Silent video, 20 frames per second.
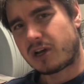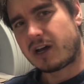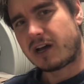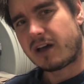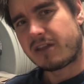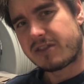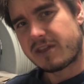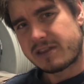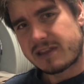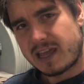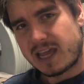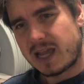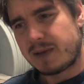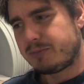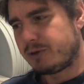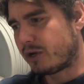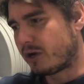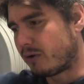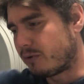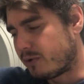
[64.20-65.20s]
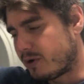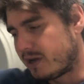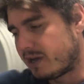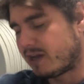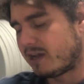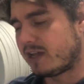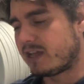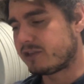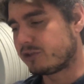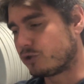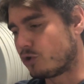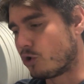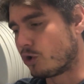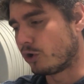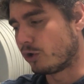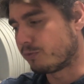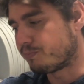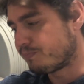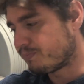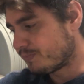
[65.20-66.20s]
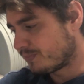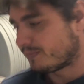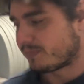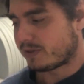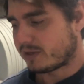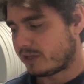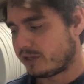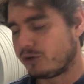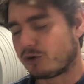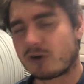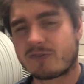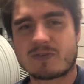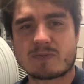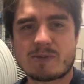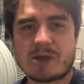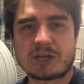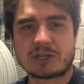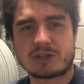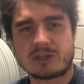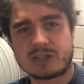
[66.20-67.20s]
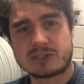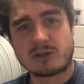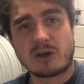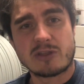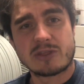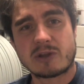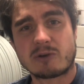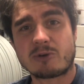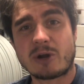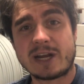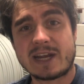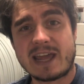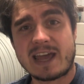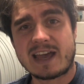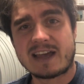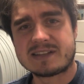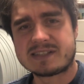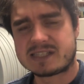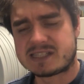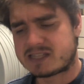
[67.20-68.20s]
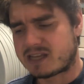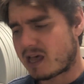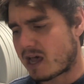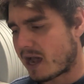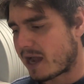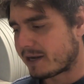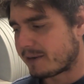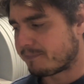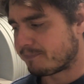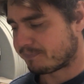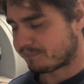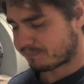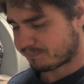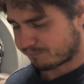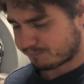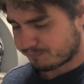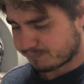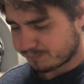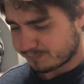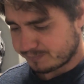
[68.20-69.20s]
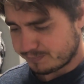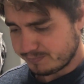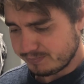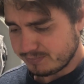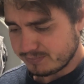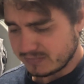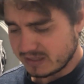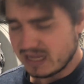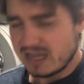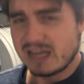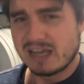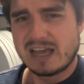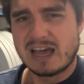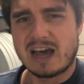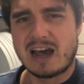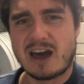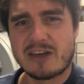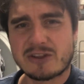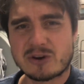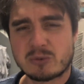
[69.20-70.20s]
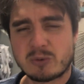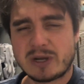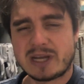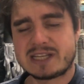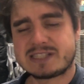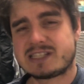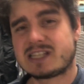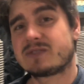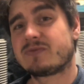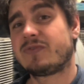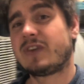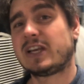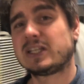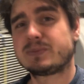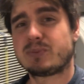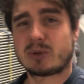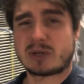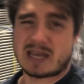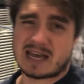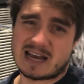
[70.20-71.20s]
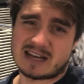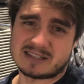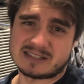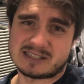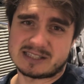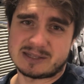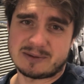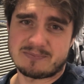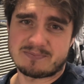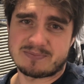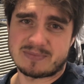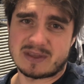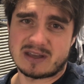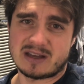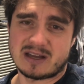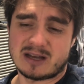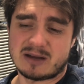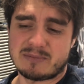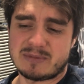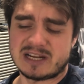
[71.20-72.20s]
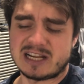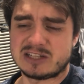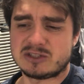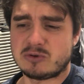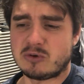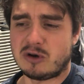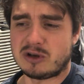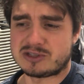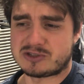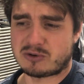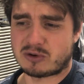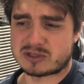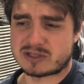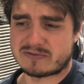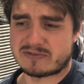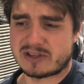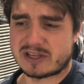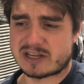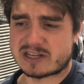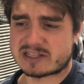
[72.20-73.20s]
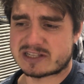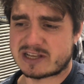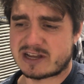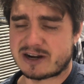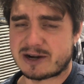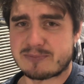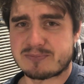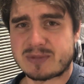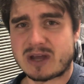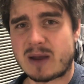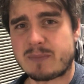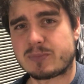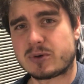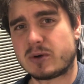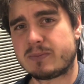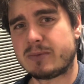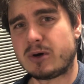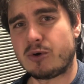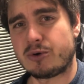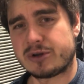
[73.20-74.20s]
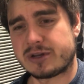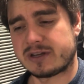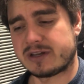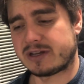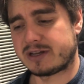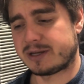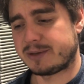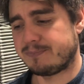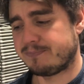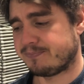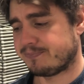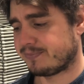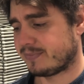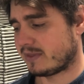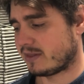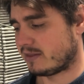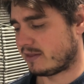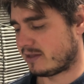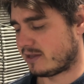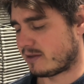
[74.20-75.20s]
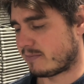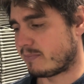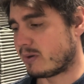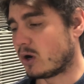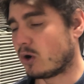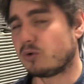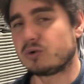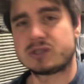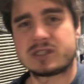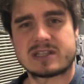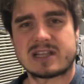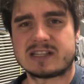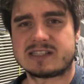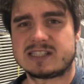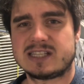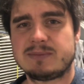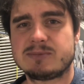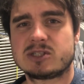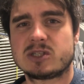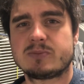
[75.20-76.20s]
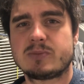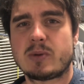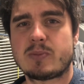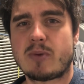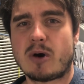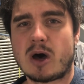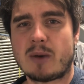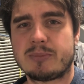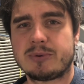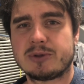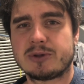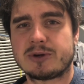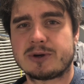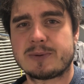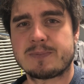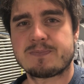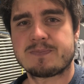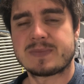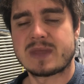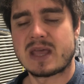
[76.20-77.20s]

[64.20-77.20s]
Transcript: uh, the name, you know, uh, in Google, your information is on the right-hand side. Other ways is Facebook ads, um, and I do all sorts of things there. I promote a, a post that seems to be popular.